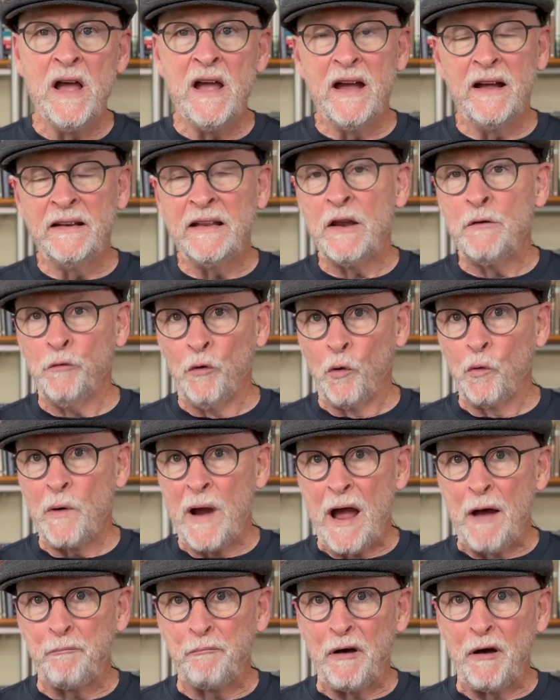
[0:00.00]
And then we'll
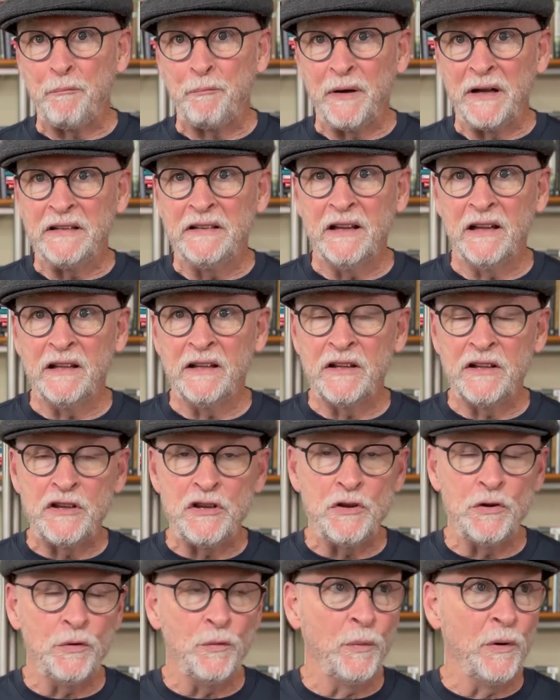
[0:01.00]
wrap up by telling
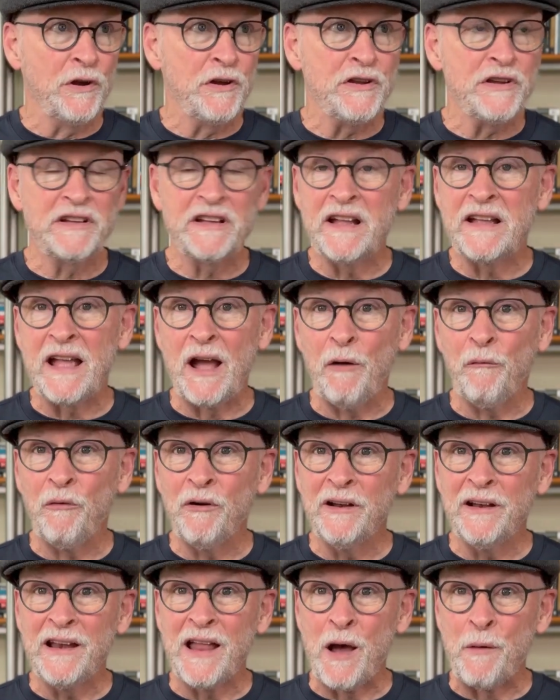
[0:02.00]
you where you could get
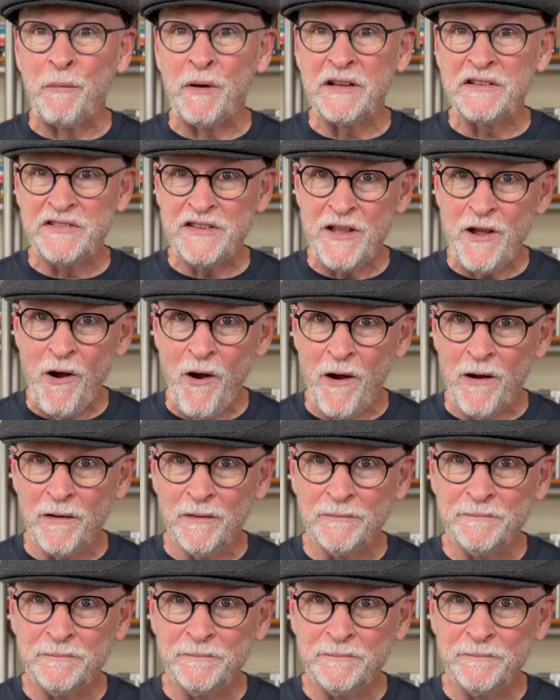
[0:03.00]
one and how much they are.